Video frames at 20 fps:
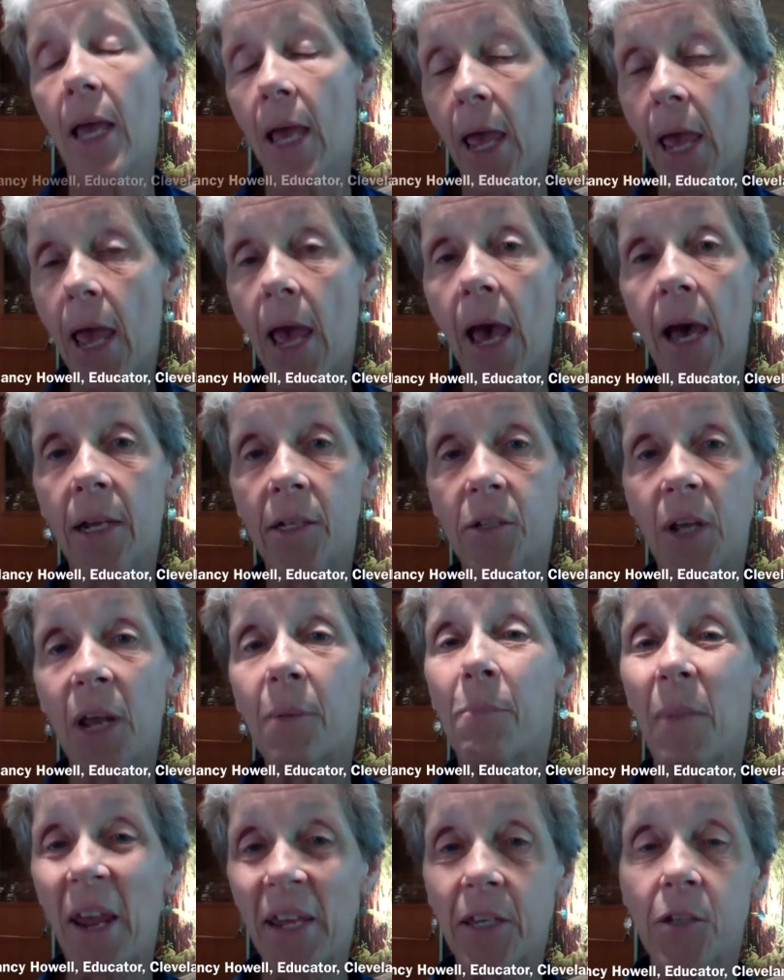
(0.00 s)
and,
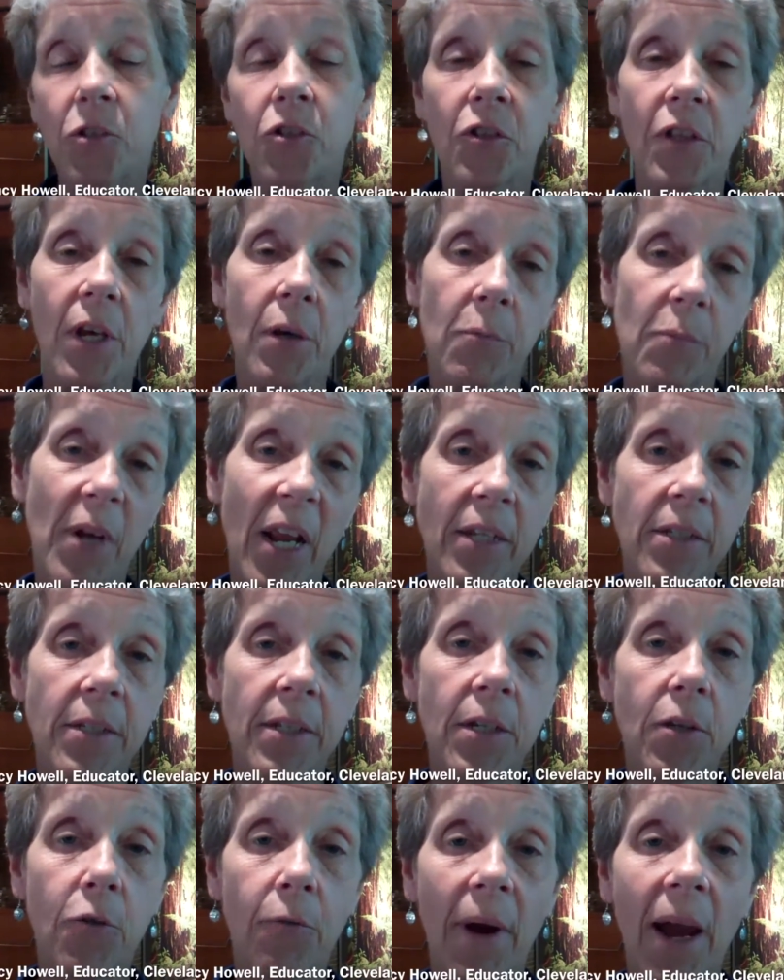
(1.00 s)
and make it to their
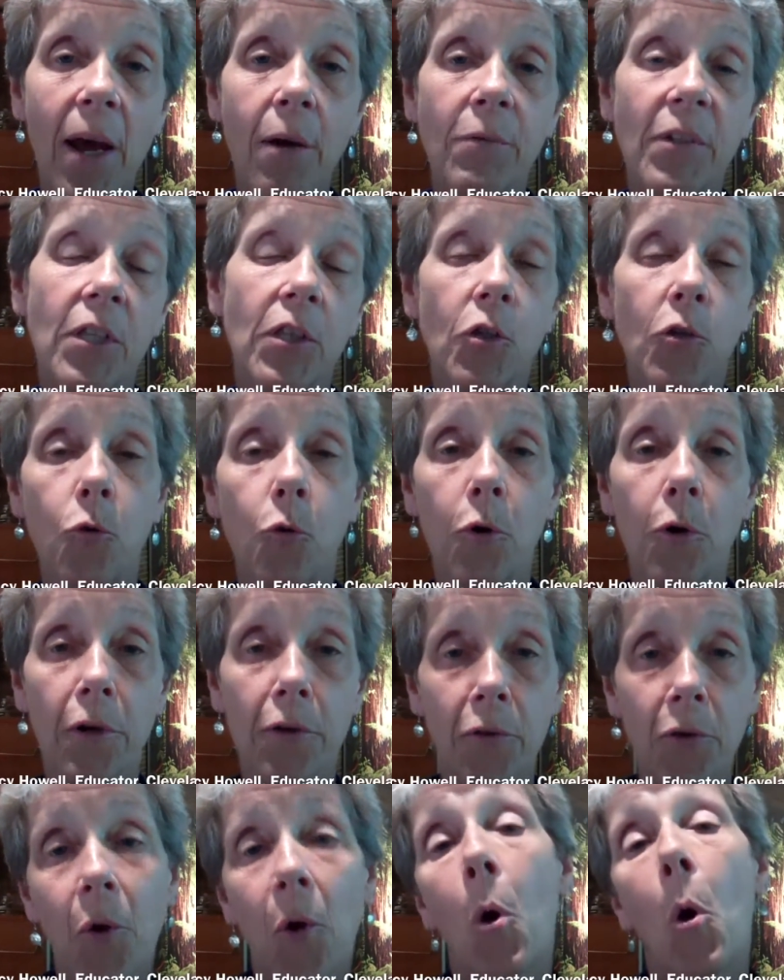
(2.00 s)
nesting ground in the
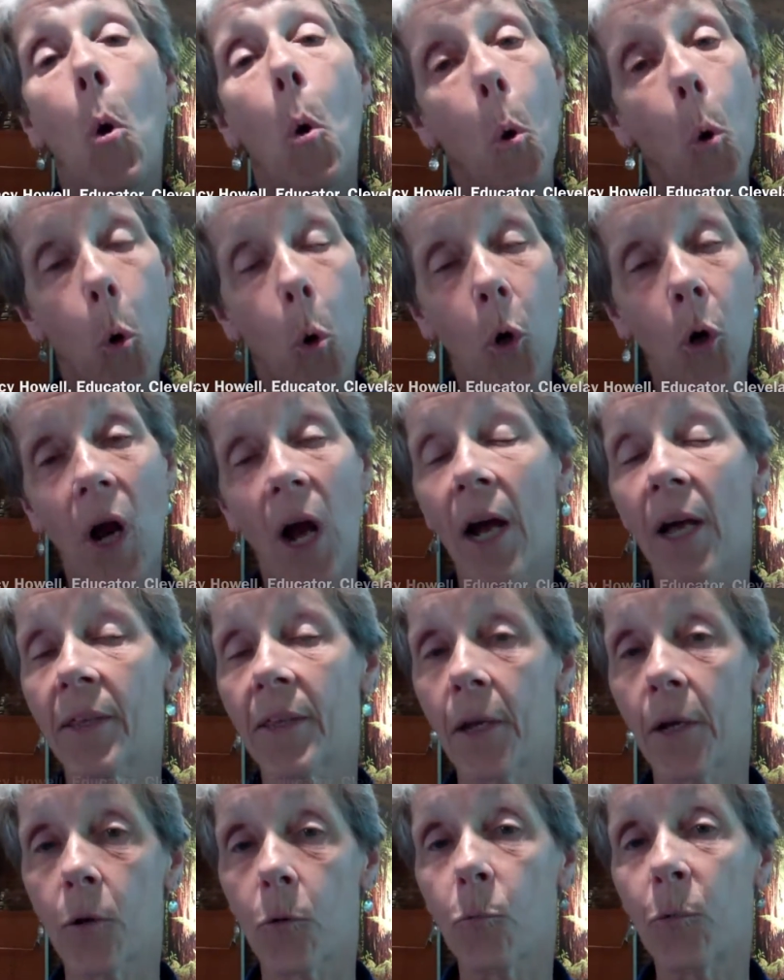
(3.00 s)
north or on
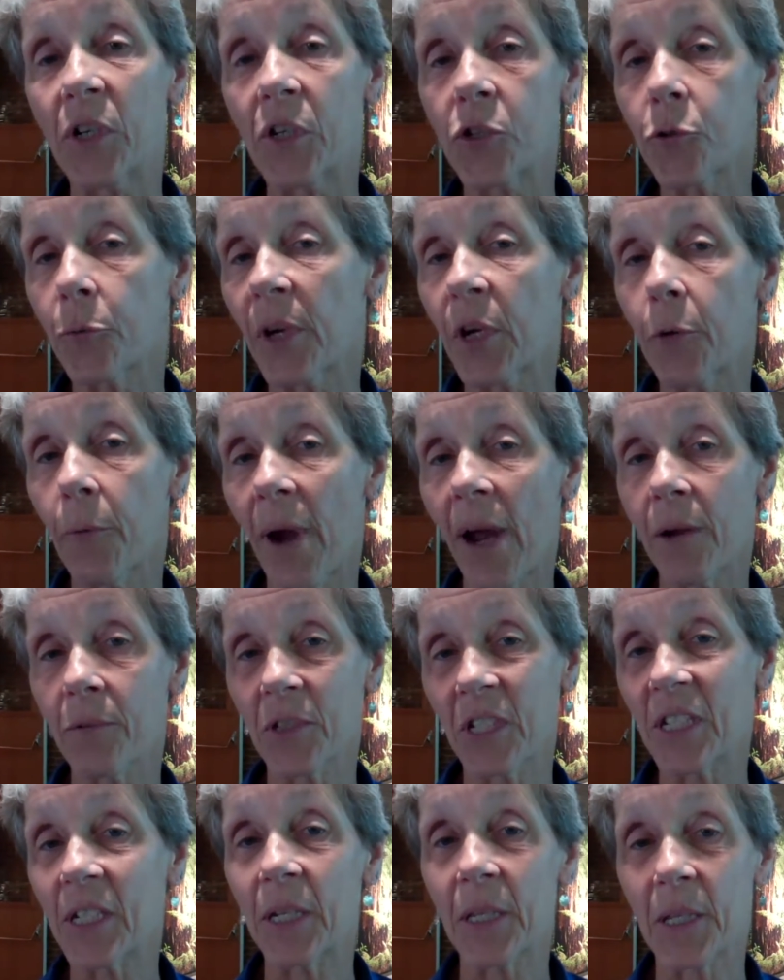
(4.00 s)
their wintering
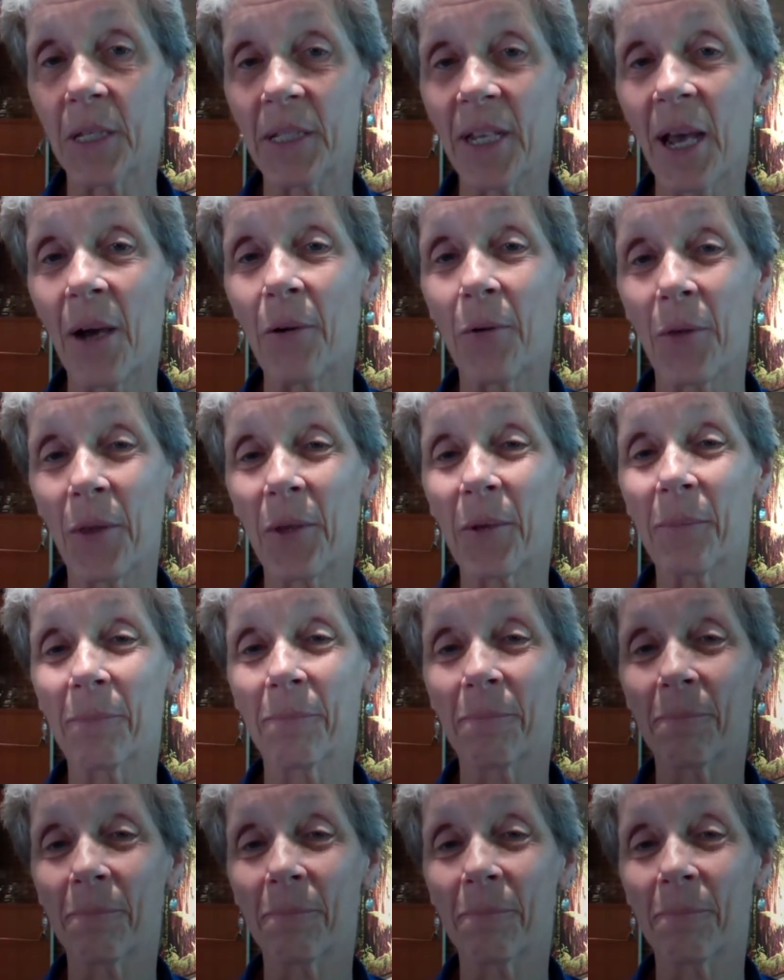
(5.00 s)
grounds to the south.